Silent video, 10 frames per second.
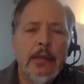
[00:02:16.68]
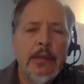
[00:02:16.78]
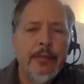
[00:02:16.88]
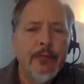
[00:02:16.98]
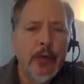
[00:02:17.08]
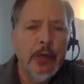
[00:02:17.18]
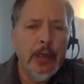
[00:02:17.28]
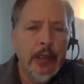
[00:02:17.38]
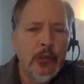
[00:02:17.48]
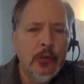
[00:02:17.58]
different
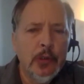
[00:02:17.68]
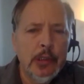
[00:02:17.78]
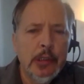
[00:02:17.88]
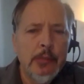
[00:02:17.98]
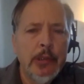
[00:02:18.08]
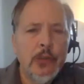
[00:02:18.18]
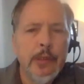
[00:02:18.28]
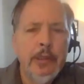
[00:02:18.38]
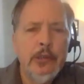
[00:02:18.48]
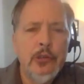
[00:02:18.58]
interests
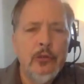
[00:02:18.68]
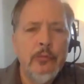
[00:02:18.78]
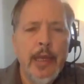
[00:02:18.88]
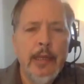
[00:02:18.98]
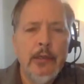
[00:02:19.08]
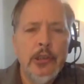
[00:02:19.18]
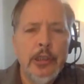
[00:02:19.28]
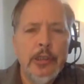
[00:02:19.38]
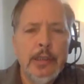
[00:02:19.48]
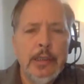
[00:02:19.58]
between the two main
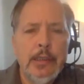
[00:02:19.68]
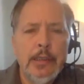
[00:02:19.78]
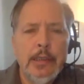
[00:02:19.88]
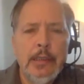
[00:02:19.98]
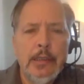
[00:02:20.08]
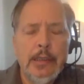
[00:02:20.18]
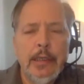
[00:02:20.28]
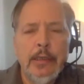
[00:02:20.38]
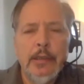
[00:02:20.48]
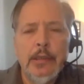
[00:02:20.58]
GCC
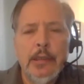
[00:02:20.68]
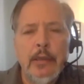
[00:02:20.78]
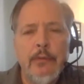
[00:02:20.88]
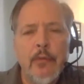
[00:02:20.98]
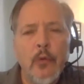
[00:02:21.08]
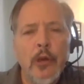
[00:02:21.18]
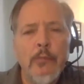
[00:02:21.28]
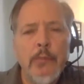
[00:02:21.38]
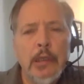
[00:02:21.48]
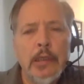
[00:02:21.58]
states in the
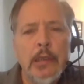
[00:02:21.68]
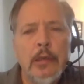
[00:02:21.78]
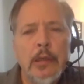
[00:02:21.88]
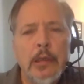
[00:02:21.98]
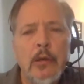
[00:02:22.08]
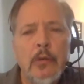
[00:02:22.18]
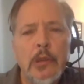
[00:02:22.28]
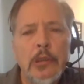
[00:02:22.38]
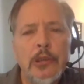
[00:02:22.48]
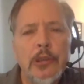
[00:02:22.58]
foreign military
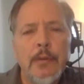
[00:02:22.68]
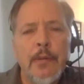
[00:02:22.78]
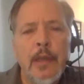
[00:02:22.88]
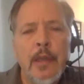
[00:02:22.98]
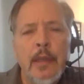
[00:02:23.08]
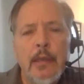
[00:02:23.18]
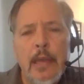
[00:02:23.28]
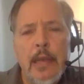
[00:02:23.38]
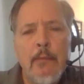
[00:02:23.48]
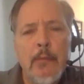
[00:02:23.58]
coalition,
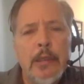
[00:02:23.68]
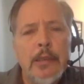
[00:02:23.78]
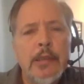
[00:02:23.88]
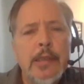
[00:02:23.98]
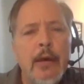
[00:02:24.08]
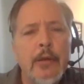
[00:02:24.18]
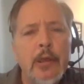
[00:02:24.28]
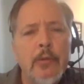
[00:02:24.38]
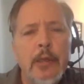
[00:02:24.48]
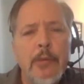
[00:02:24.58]
namely Saudi
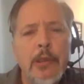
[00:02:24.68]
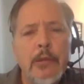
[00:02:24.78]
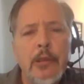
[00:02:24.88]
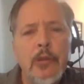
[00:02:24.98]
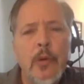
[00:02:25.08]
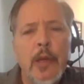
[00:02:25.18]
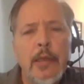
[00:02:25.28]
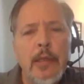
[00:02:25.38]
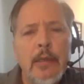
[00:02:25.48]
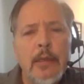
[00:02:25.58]
Arabia and the
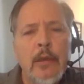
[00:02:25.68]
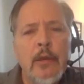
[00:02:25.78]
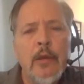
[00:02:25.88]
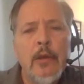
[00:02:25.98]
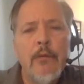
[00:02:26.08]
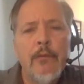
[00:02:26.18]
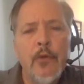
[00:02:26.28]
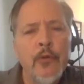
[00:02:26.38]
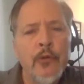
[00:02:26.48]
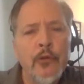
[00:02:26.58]
UAE,
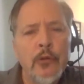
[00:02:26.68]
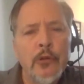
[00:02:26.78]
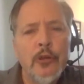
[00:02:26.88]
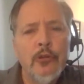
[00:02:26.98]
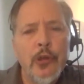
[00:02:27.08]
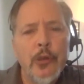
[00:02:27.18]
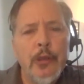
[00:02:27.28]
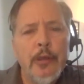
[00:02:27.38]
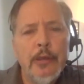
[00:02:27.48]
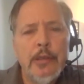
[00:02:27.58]
further
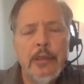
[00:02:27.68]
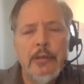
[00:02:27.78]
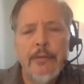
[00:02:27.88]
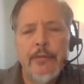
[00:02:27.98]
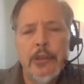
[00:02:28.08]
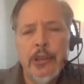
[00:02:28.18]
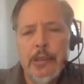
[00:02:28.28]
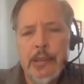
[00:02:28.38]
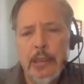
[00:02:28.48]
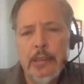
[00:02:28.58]
contributed to
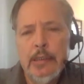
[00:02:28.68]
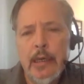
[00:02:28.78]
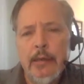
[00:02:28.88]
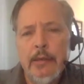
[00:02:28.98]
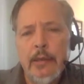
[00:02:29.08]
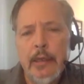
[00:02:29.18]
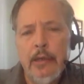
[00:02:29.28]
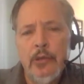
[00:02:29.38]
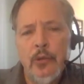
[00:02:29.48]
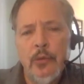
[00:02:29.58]
divisions inside the
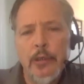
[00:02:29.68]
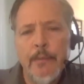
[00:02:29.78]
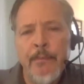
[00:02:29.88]
country.